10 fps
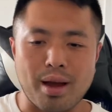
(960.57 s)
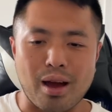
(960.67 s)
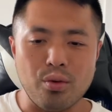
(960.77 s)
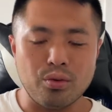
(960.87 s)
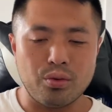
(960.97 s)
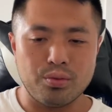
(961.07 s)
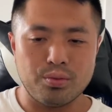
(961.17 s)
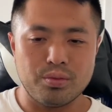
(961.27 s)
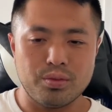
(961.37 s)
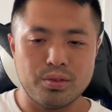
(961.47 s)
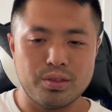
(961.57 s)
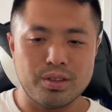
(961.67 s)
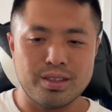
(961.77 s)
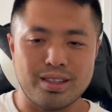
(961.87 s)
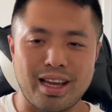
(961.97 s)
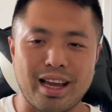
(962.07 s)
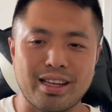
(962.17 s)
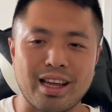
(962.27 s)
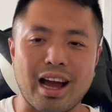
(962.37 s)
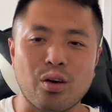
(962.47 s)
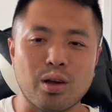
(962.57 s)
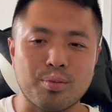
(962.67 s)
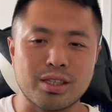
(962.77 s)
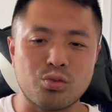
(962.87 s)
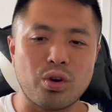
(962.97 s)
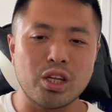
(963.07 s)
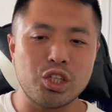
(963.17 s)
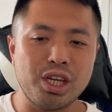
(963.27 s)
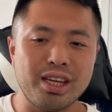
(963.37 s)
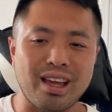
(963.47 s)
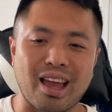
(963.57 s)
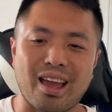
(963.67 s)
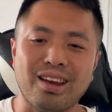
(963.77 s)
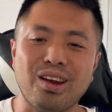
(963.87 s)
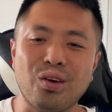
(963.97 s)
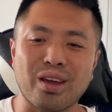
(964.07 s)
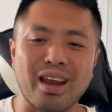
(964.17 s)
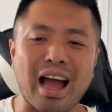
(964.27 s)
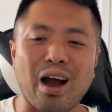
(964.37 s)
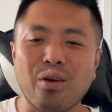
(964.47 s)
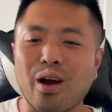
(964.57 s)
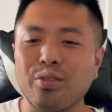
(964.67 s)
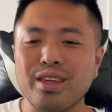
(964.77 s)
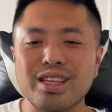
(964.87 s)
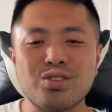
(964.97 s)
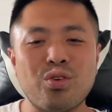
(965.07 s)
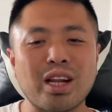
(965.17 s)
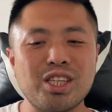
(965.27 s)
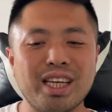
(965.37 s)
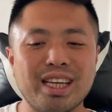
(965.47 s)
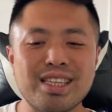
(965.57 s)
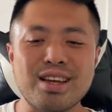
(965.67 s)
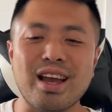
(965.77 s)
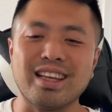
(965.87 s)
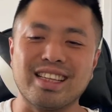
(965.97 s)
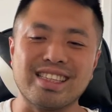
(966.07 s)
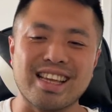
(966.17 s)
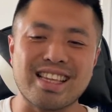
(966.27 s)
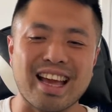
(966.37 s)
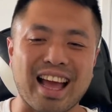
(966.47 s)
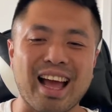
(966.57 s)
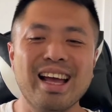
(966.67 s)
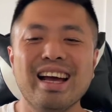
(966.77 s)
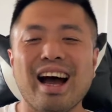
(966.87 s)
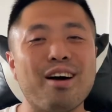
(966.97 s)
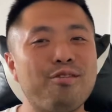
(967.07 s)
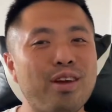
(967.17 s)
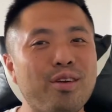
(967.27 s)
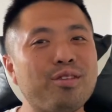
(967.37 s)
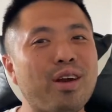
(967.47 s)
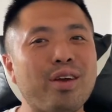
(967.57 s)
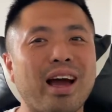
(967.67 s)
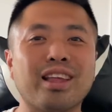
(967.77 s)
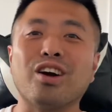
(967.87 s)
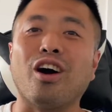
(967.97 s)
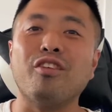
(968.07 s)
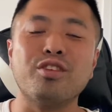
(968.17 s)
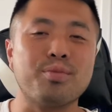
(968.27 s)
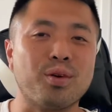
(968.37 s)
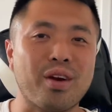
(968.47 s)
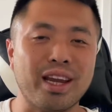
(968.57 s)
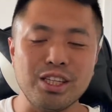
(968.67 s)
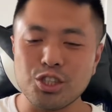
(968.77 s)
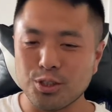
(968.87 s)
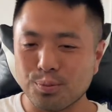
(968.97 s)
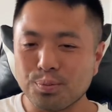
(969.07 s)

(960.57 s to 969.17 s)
out, and out comes this Regi, and look at how healthy this Regi is. This is a very uncomfortable range.